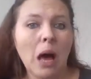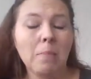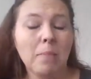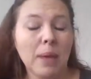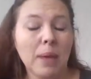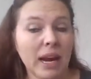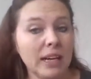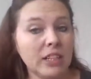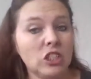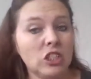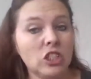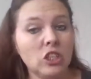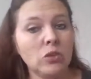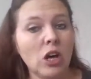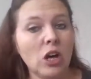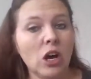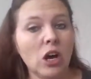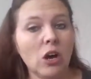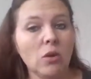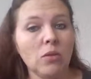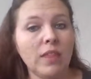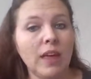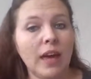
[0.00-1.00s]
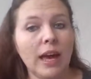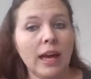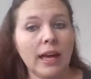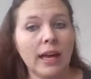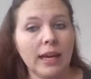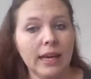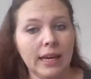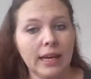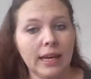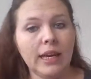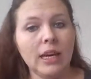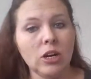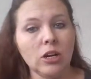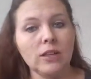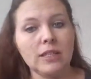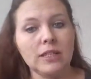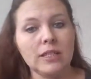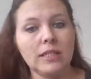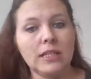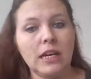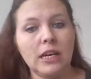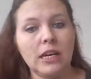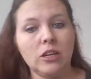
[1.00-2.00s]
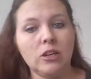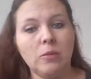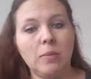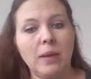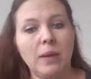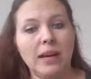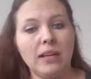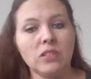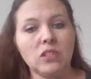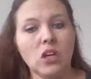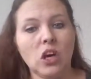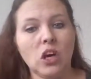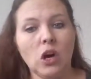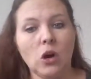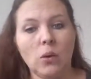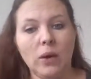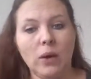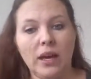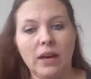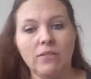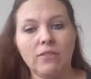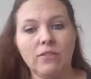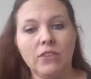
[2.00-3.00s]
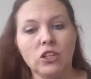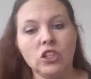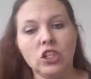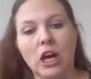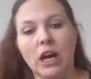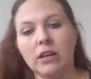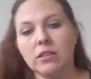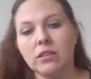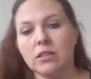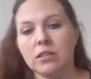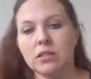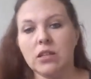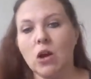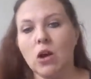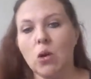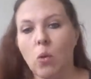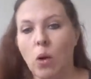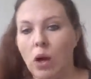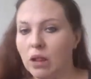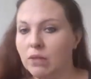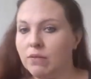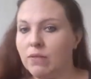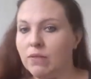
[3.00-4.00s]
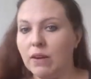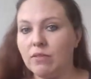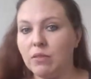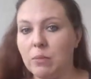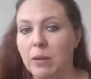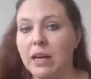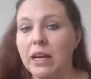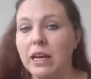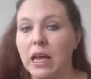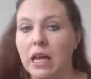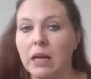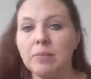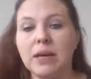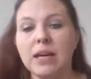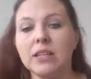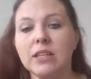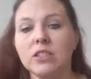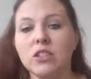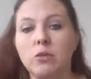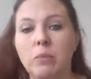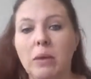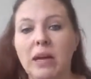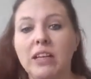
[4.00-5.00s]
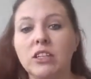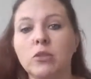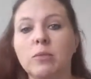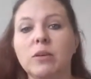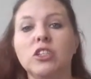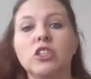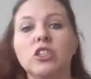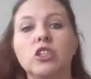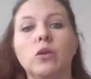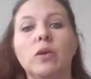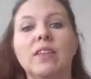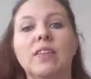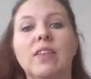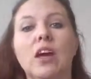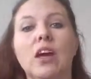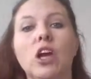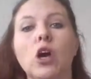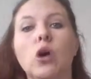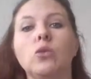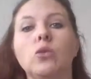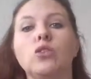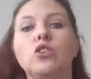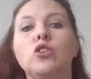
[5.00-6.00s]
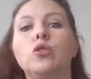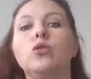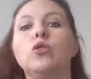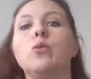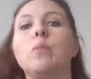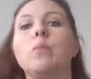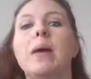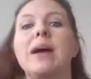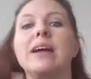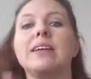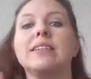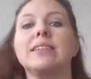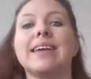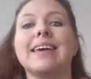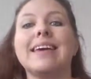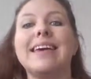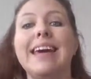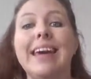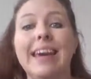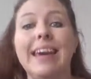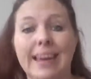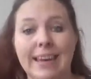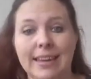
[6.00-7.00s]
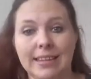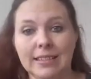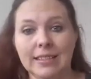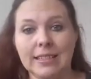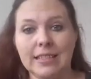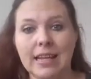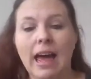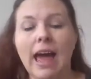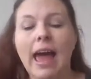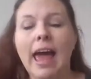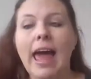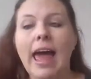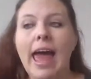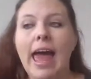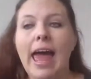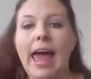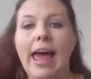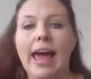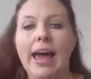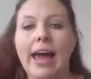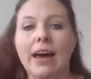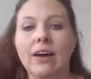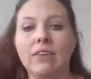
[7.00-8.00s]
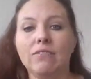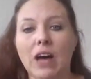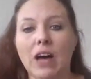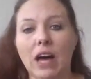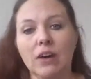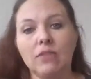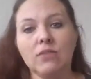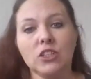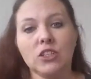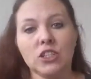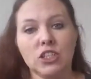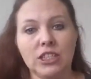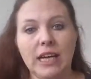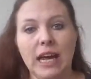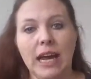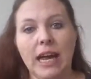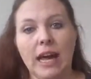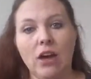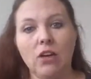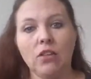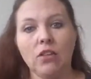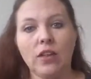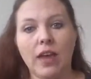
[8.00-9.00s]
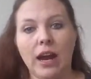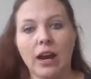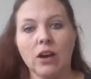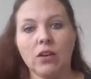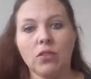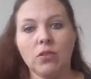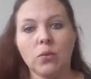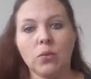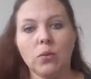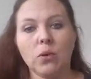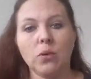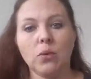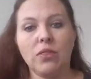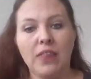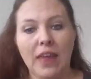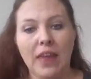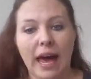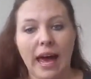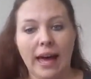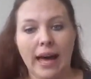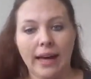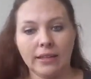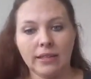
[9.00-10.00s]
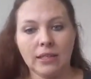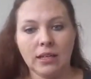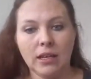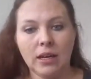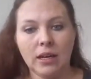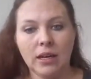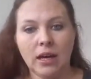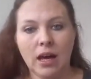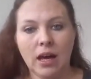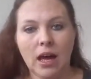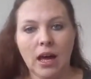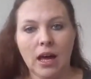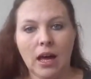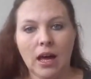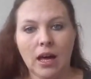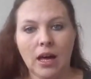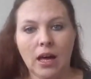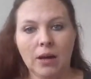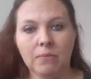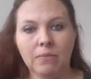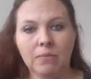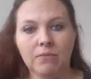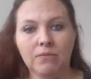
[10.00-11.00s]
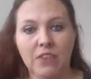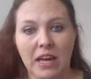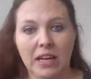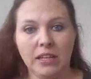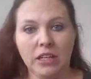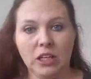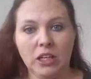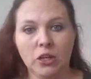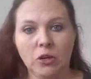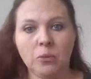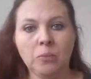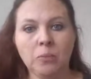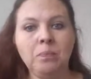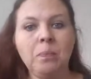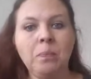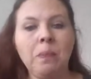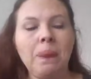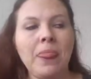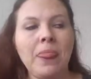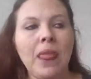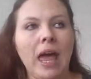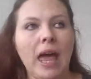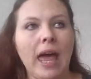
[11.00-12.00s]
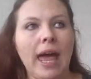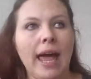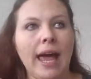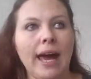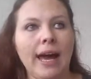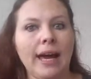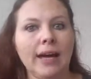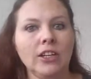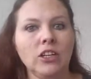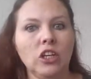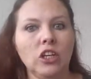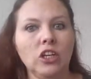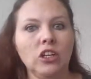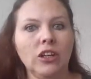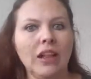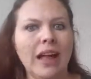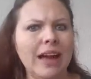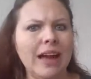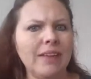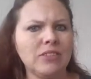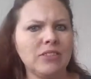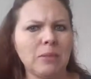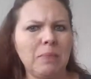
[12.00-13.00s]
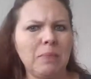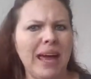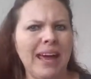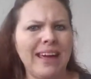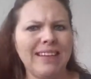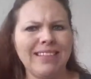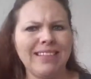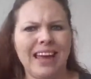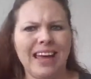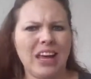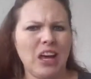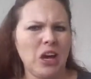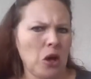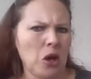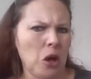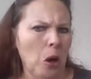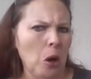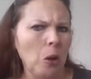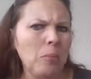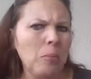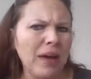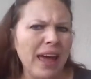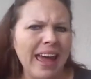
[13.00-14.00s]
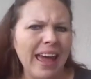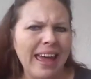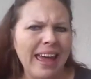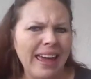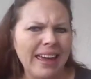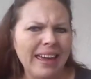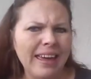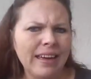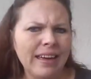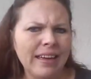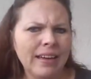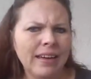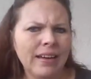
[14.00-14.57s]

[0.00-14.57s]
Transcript: But I do know that here in the state of New Mexico, if your child does not qualify for Medicaid because you make too much, you can then go to New Mexico Kids and file for state health care through that uh, venue. And you'll have to pay like a copay